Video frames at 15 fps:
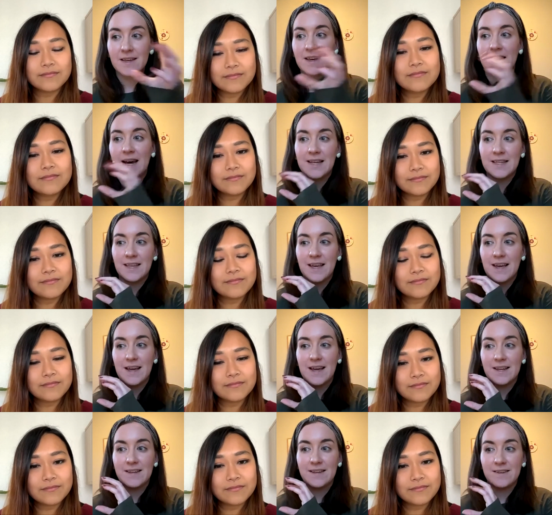Speaker 1: and
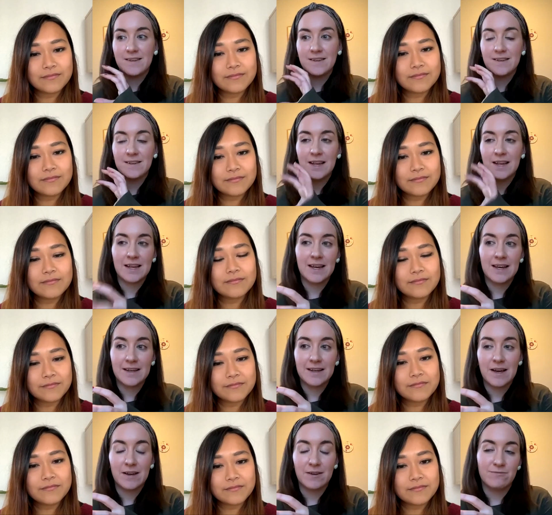then like a,
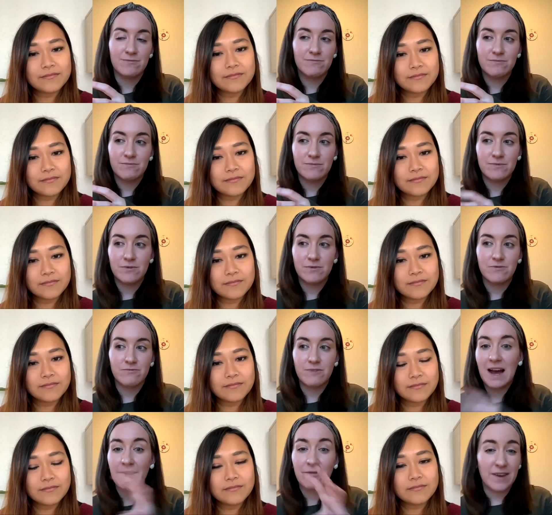a
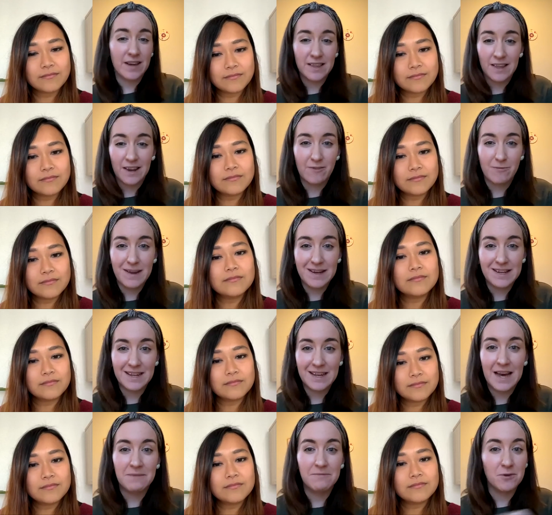graphic that I've made in
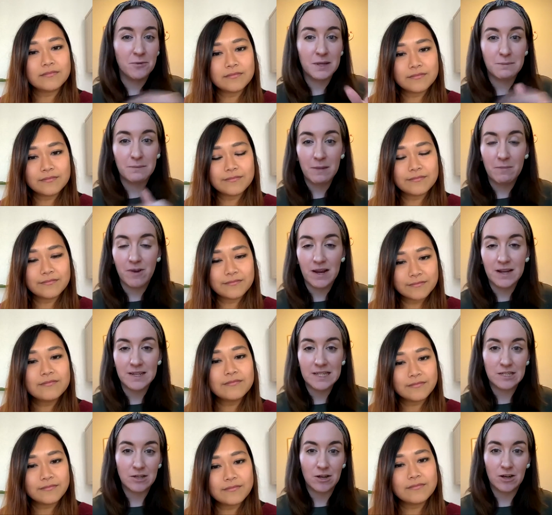Canva with my
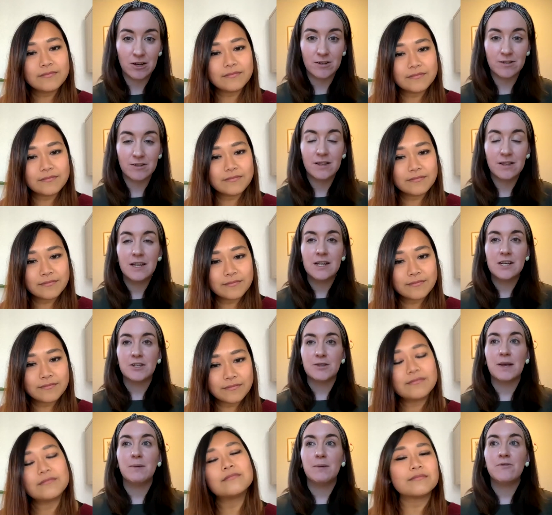branded colors.
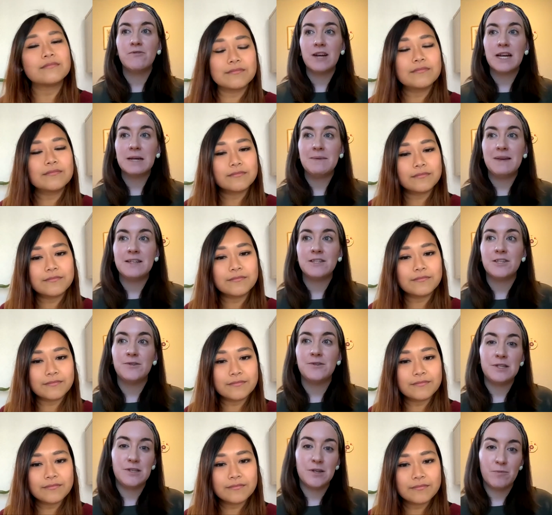So I would recommend
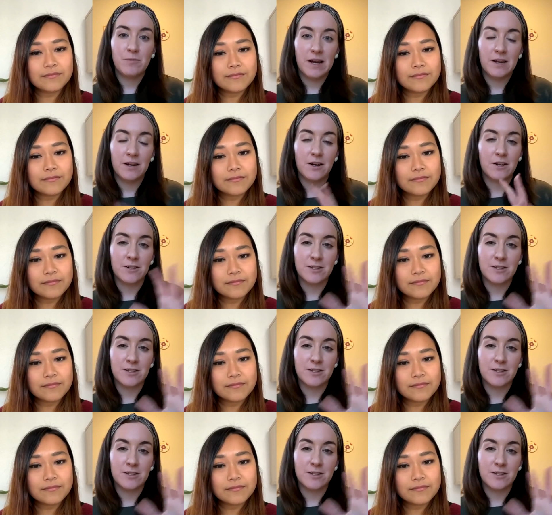using your brand colors